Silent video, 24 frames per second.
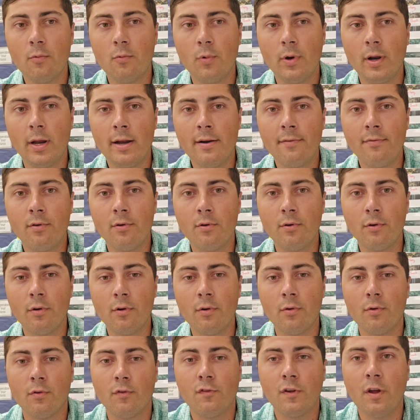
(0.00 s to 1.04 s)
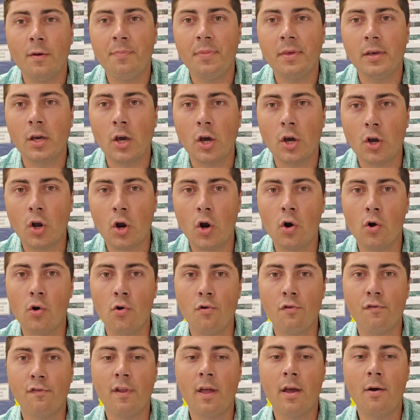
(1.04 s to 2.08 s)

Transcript: whenever something occurs.